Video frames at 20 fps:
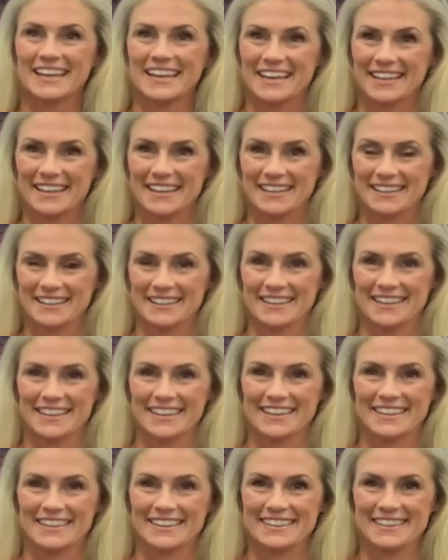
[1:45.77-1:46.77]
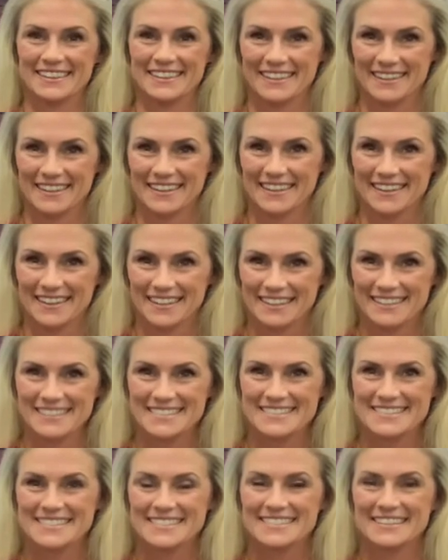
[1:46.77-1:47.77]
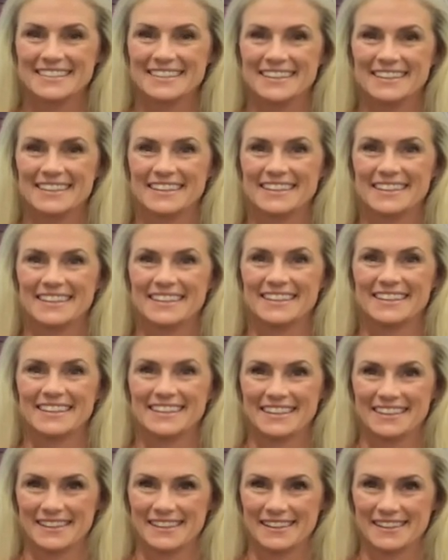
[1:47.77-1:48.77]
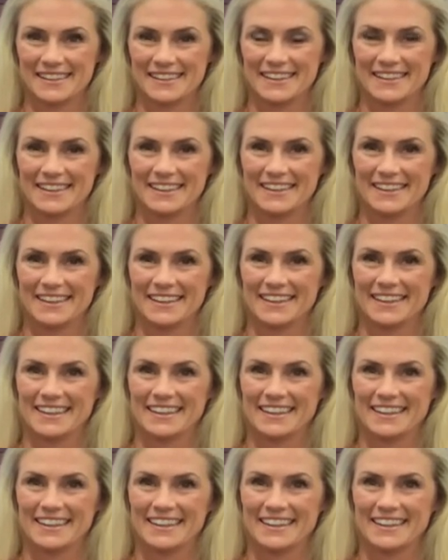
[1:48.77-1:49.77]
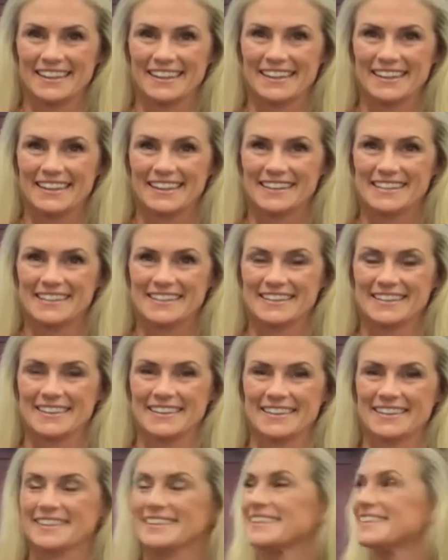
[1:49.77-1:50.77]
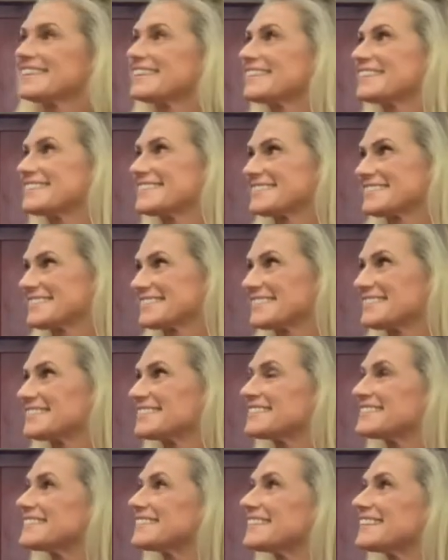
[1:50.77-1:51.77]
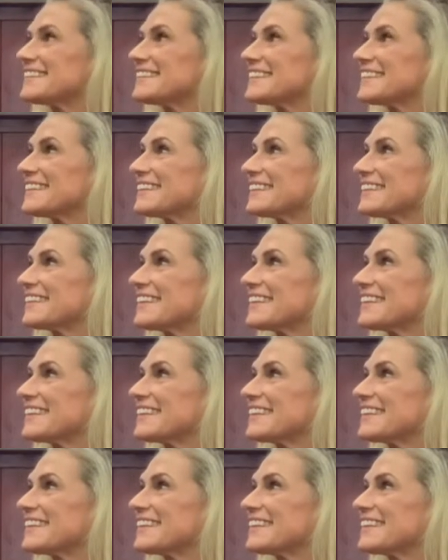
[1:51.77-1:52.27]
No words are spoken by the person on screen.